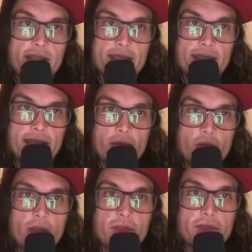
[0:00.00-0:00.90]
that
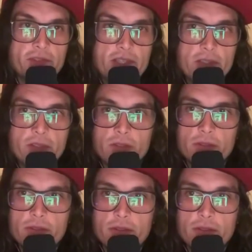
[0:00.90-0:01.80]
will feel
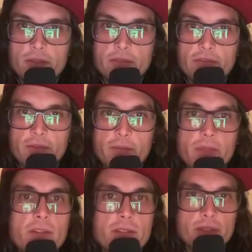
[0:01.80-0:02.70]

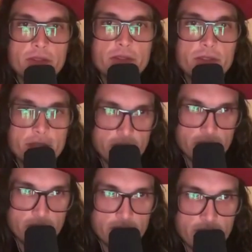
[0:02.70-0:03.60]
familiar to you.